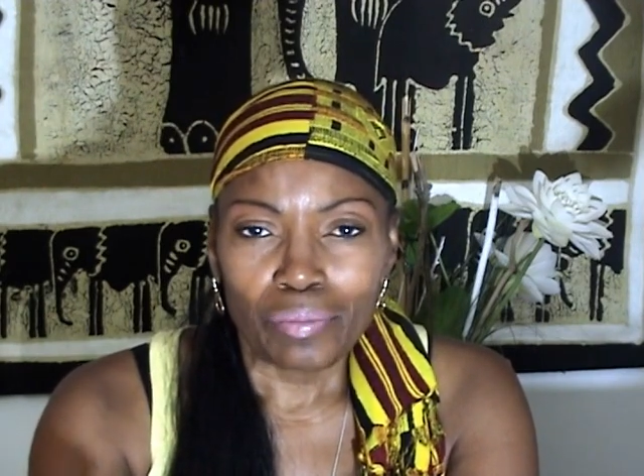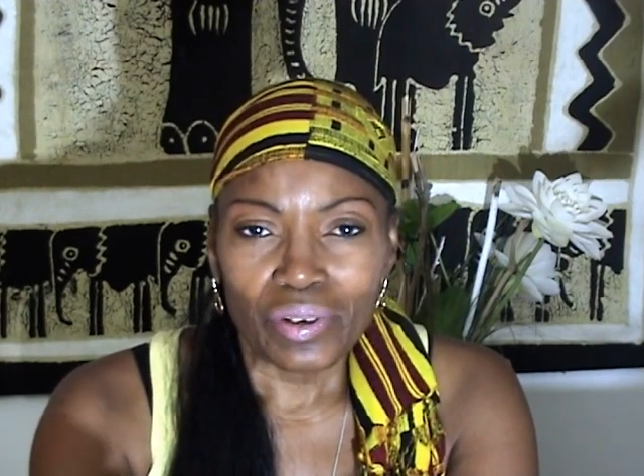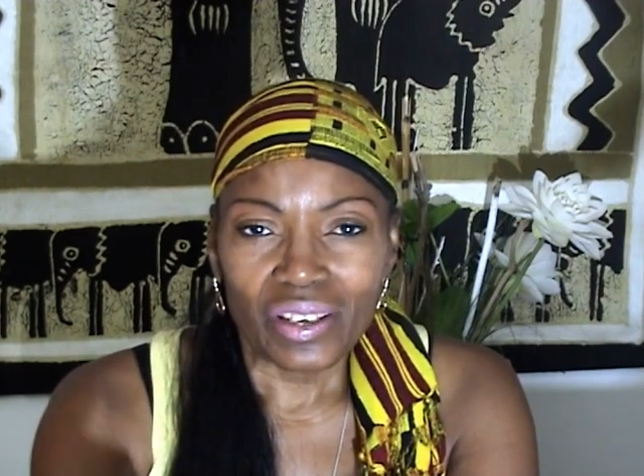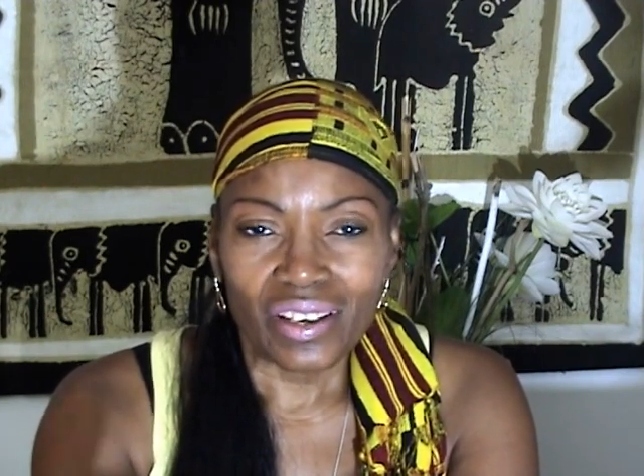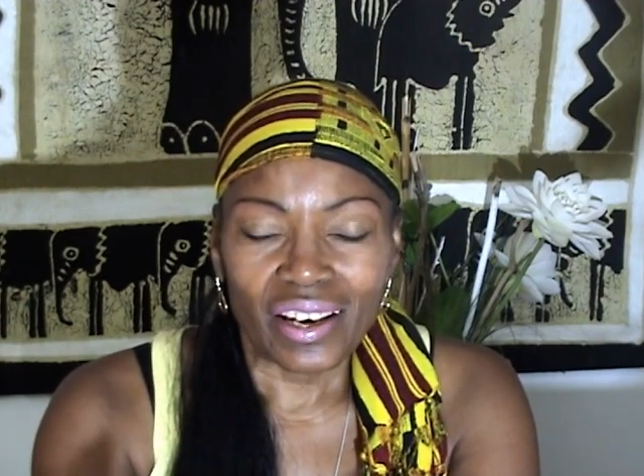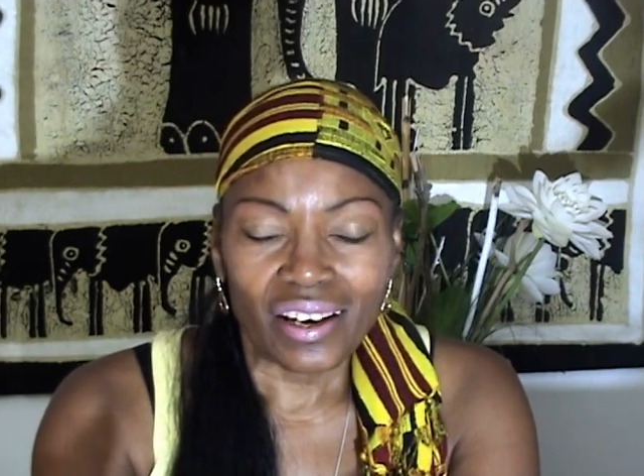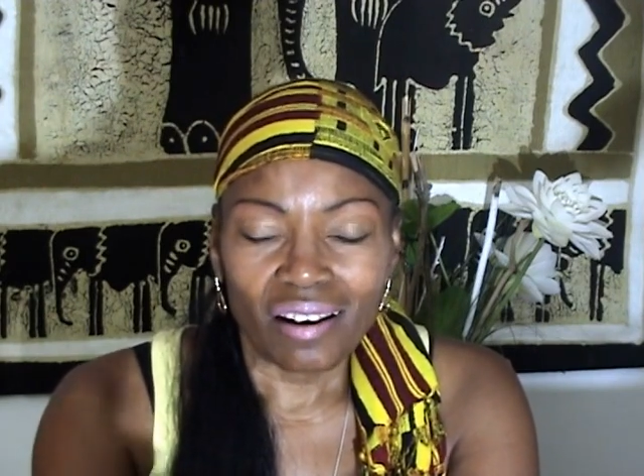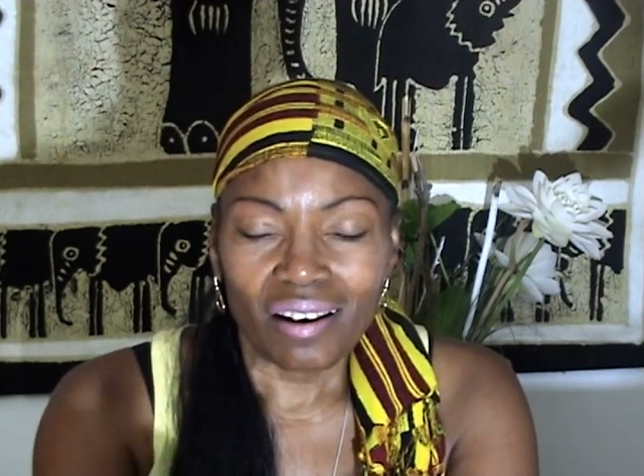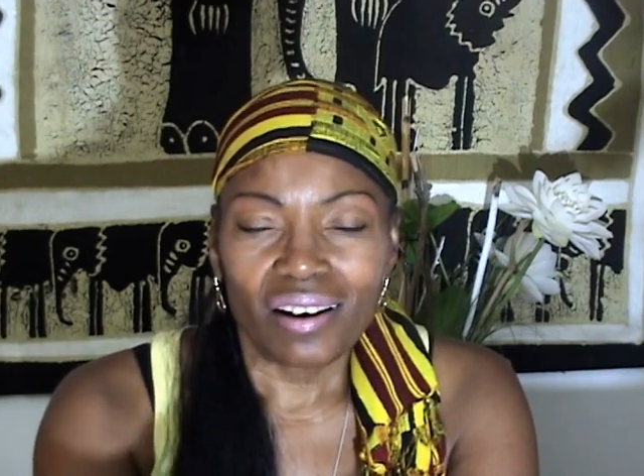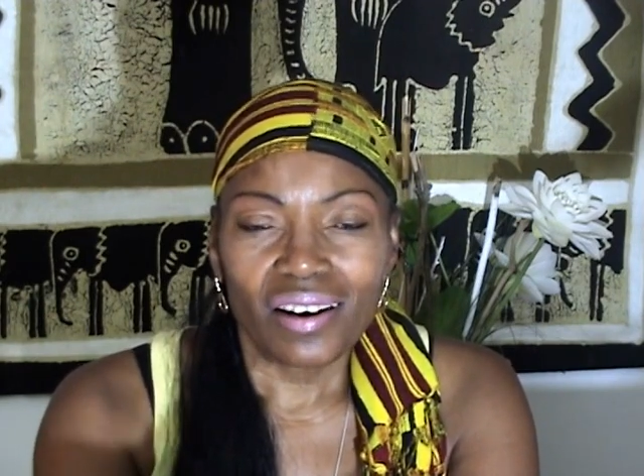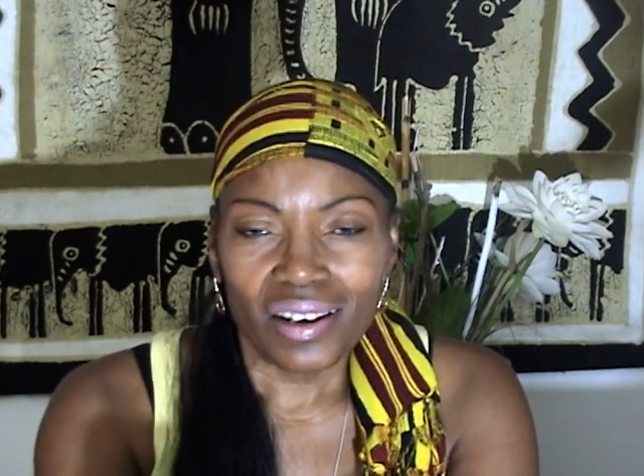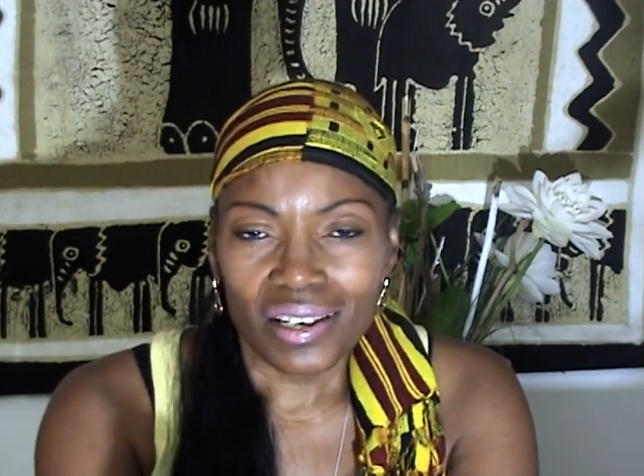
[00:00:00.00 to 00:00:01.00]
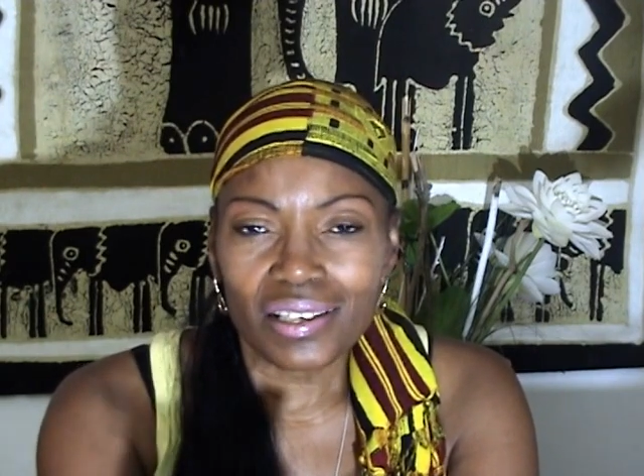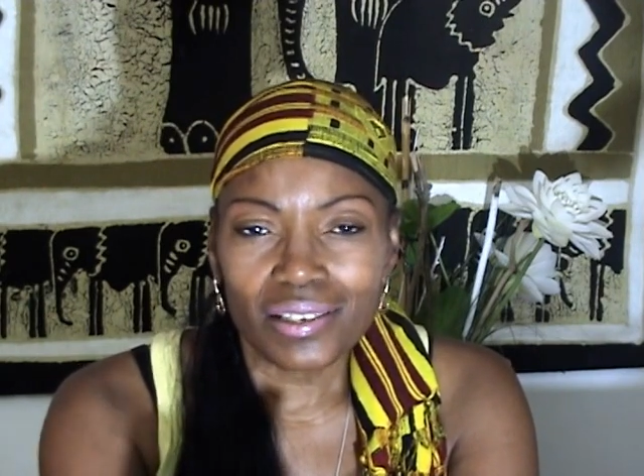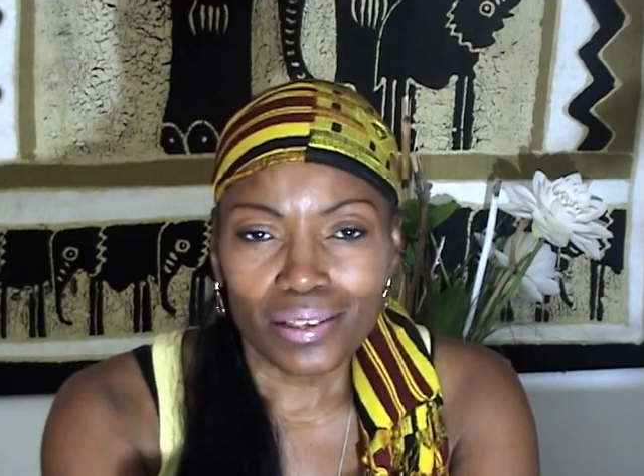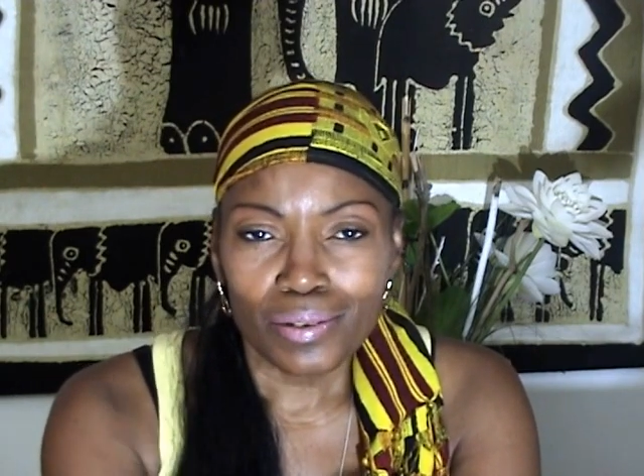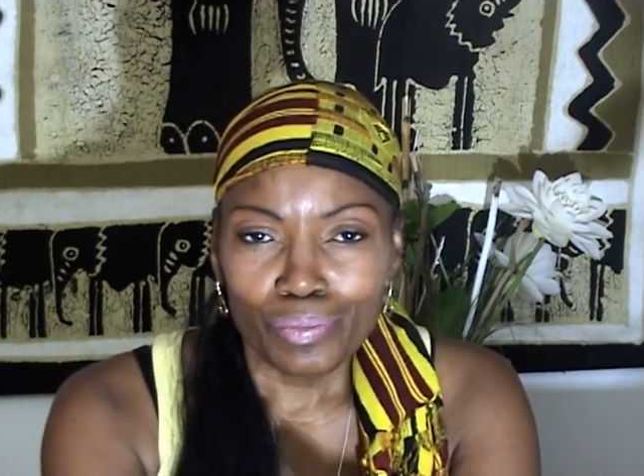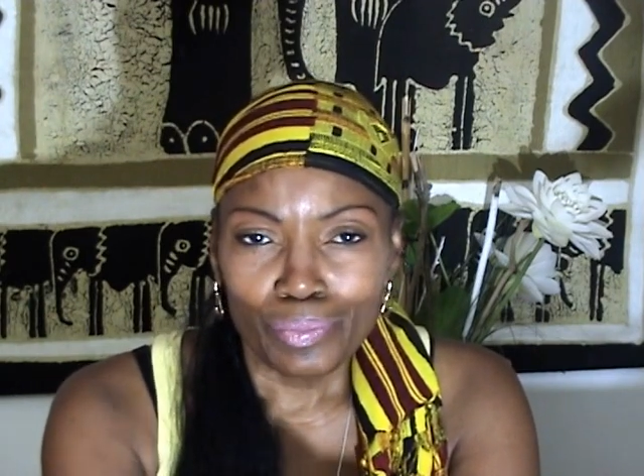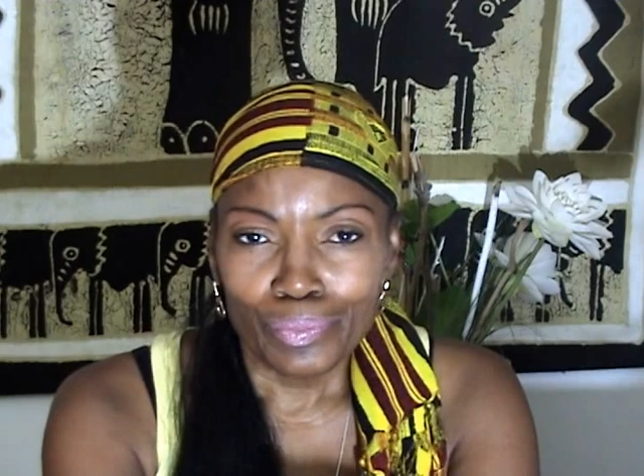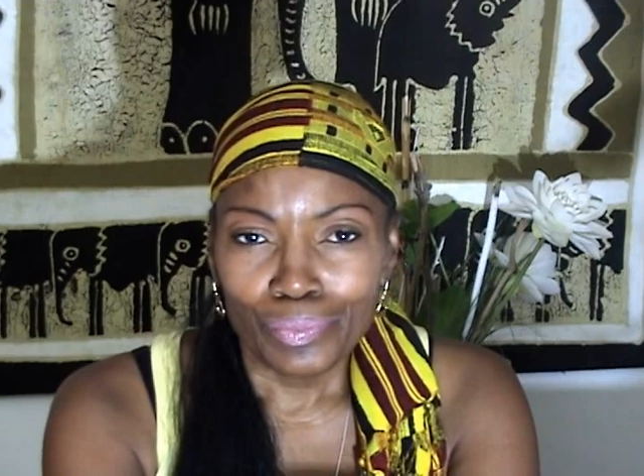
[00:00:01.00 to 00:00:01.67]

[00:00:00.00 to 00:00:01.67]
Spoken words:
but they are us.